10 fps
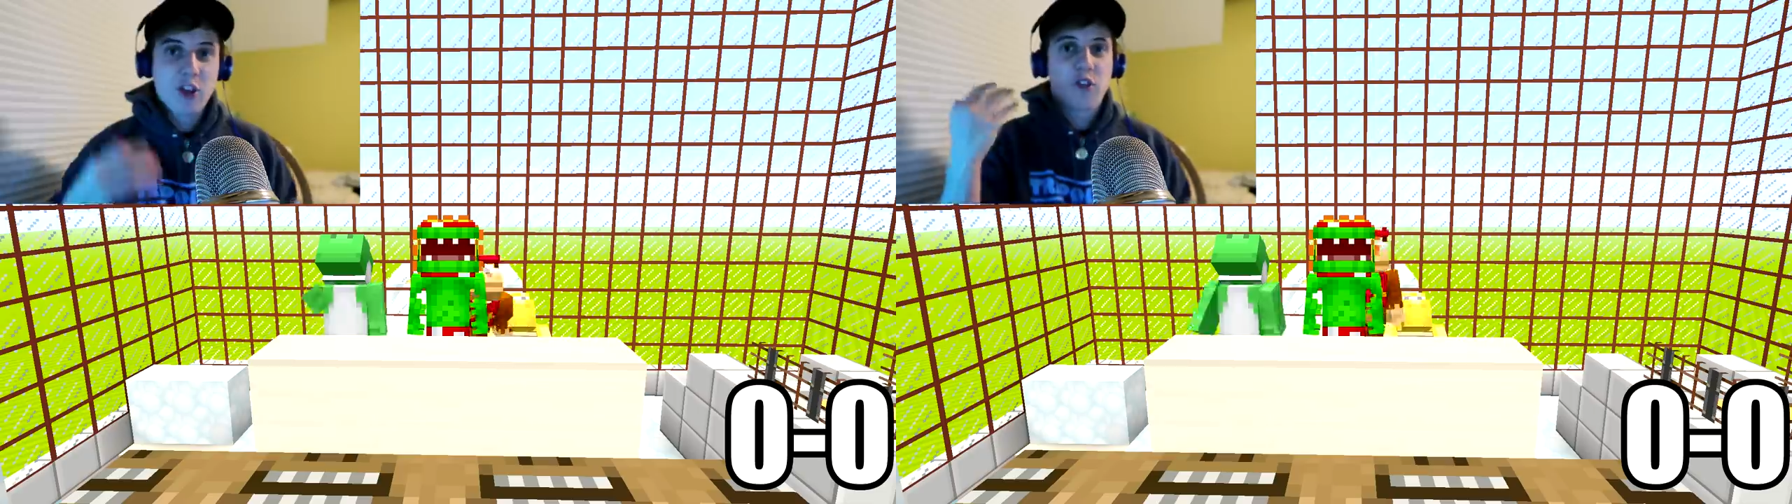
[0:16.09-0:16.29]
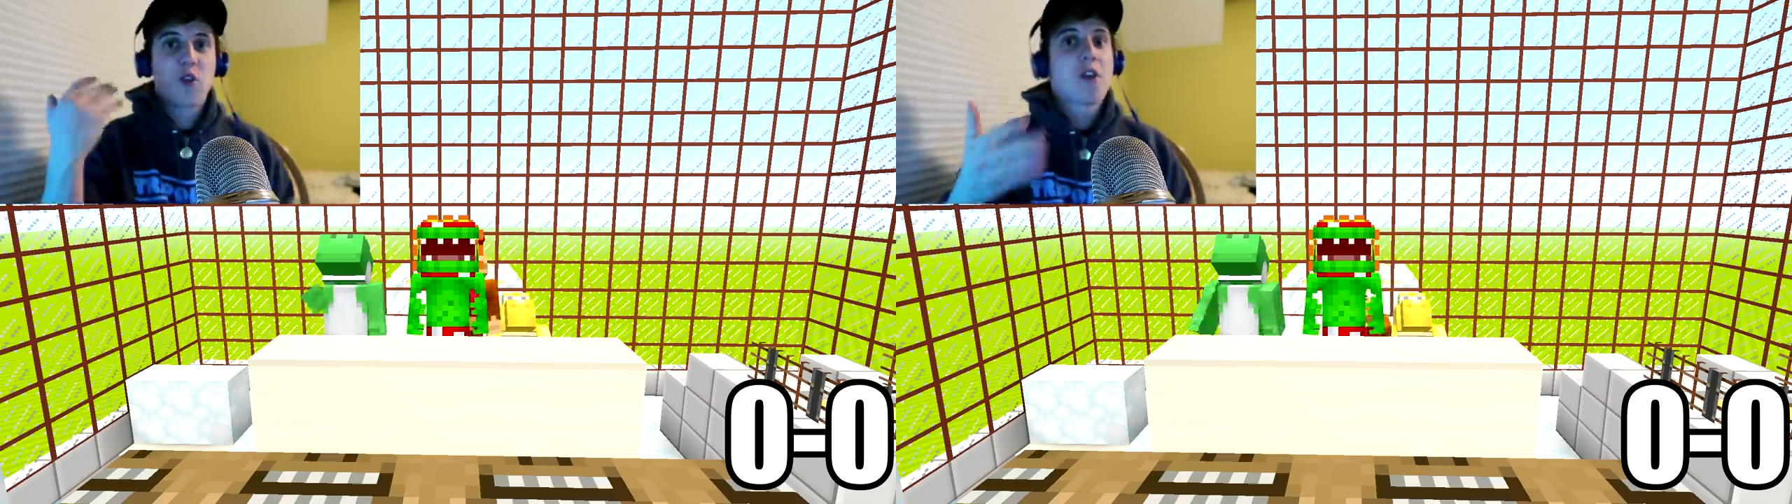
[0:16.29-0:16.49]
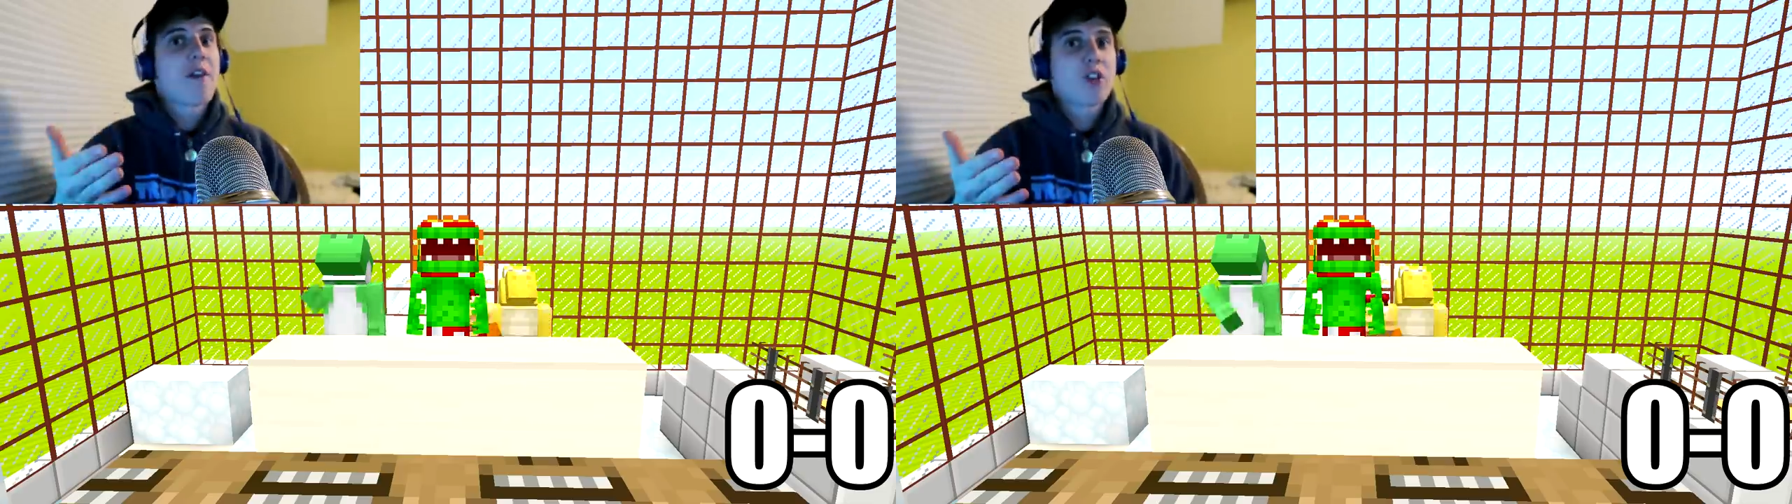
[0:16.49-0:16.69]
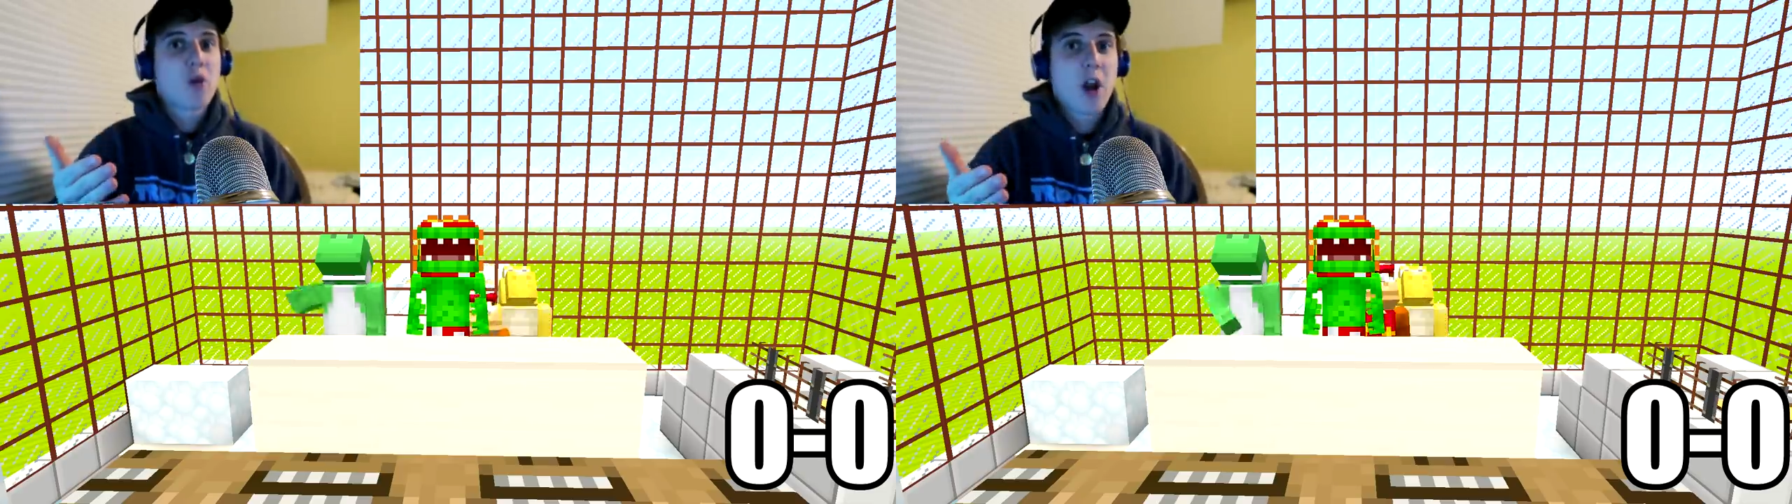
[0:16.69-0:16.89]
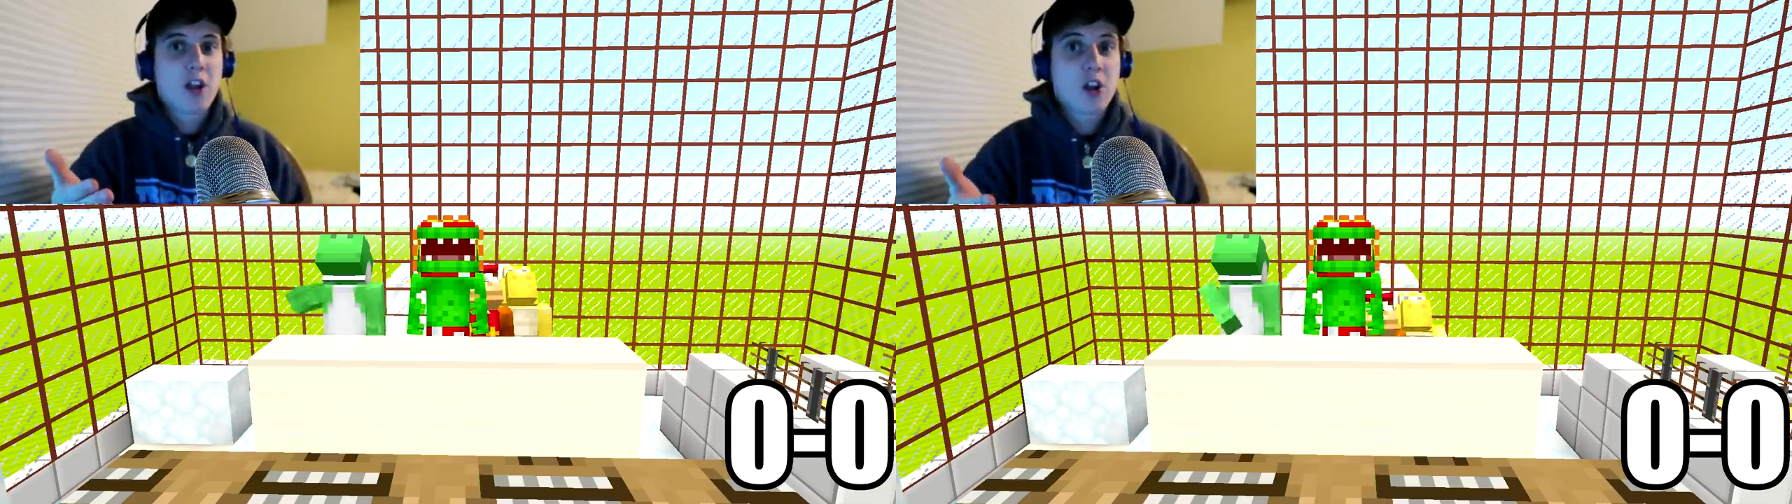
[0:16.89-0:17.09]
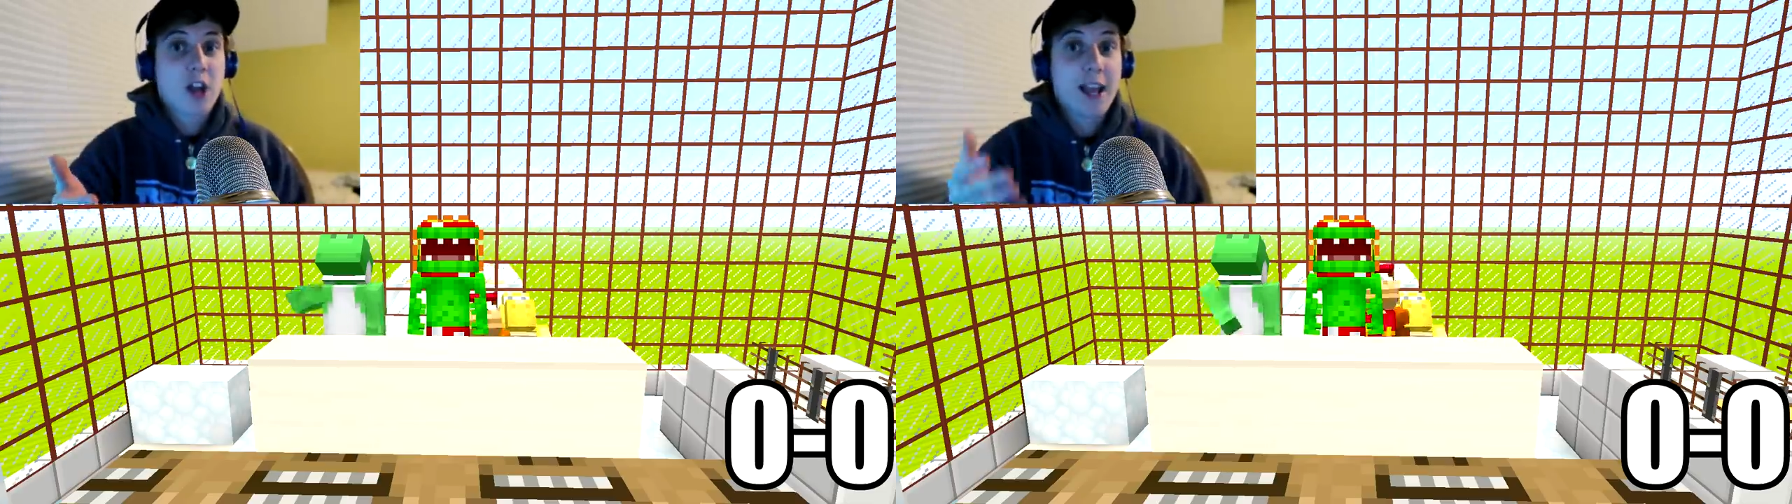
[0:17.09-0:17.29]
So if you never knew what I look